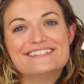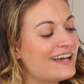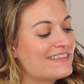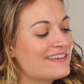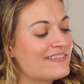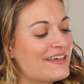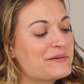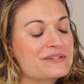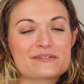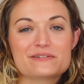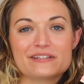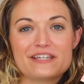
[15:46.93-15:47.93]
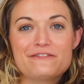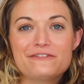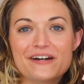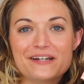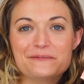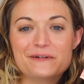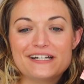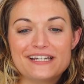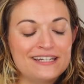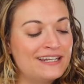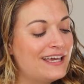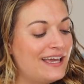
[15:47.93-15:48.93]
I thought that was a really fun
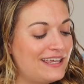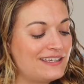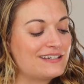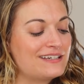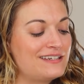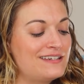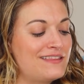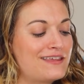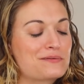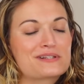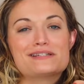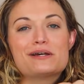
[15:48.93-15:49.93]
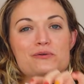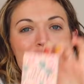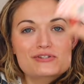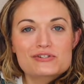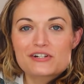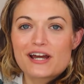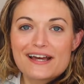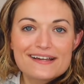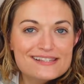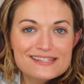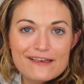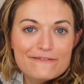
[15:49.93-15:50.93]
one, and there was no
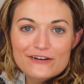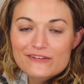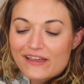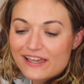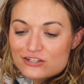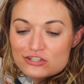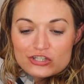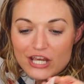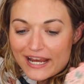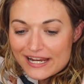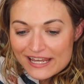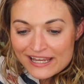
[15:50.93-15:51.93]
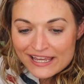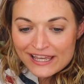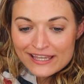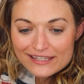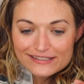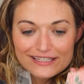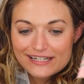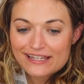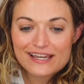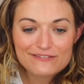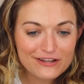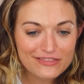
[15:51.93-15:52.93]
stress for like shading and
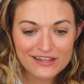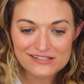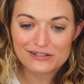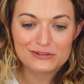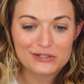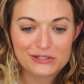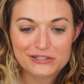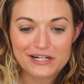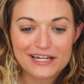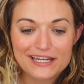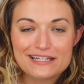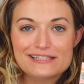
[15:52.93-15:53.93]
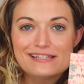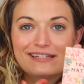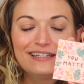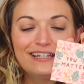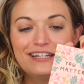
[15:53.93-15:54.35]
getting everything to look right.